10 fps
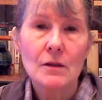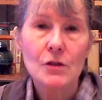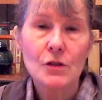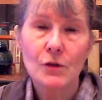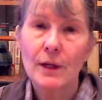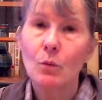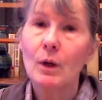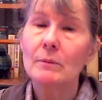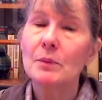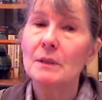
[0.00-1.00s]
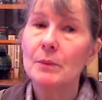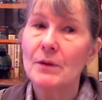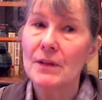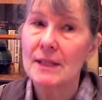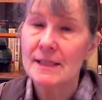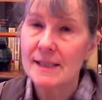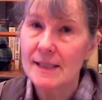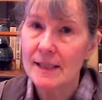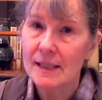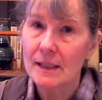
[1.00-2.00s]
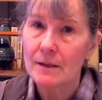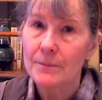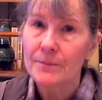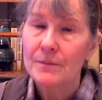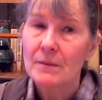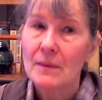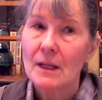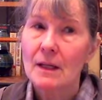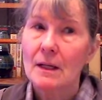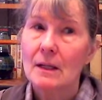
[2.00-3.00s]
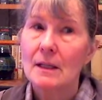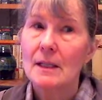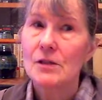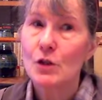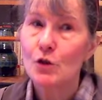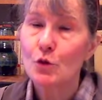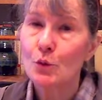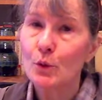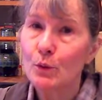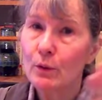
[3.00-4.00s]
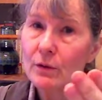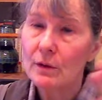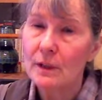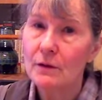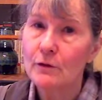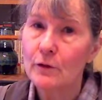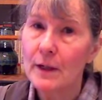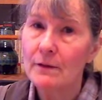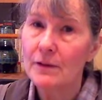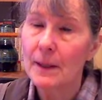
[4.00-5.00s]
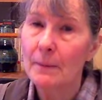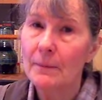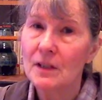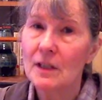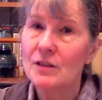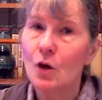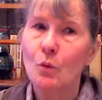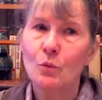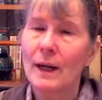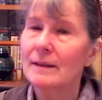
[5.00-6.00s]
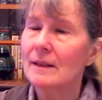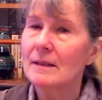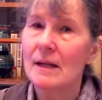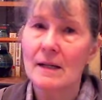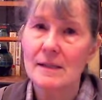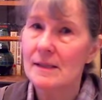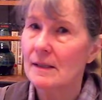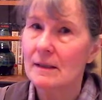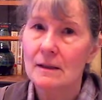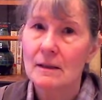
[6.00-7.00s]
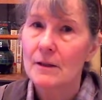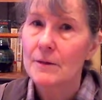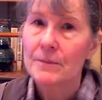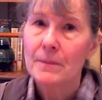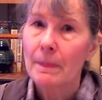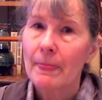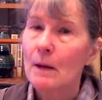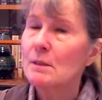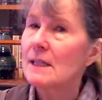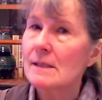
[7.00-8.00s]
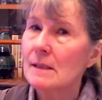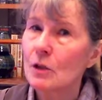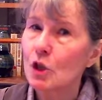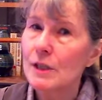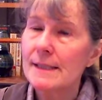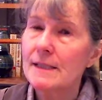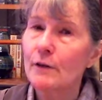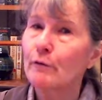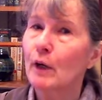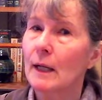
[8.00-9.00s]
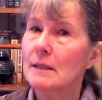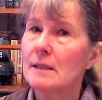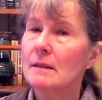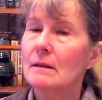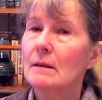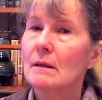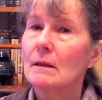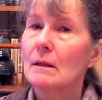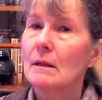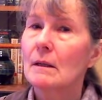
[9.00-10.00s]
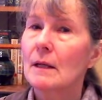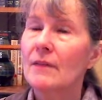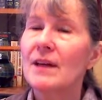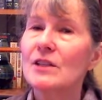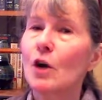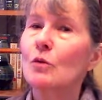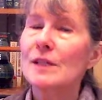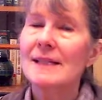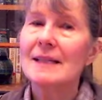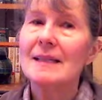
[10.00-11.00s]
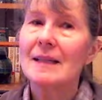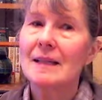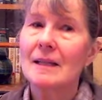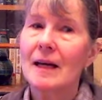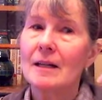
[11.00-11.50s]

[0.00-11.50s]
so that what people then see is a truth in front of them, but they don't recognize it because it looks different, and they don't see the